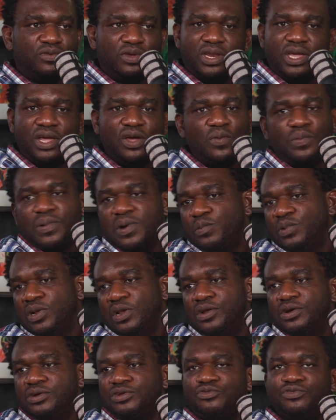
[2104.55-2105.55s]
You've got to help
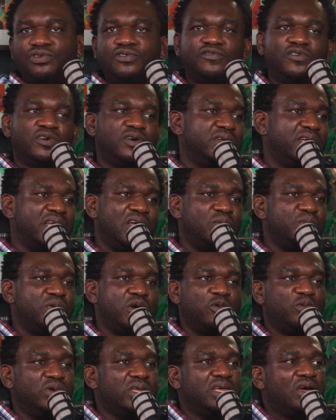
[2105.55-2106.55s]
out with laundry. You've got to
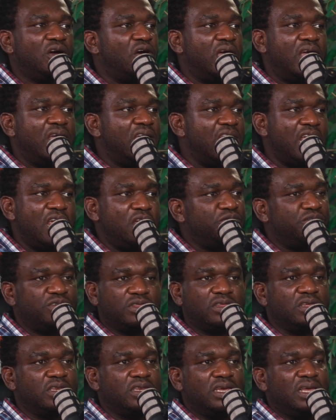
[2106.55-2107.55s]
help out with
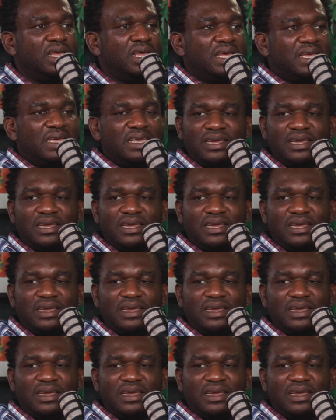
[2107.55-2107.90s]
everything.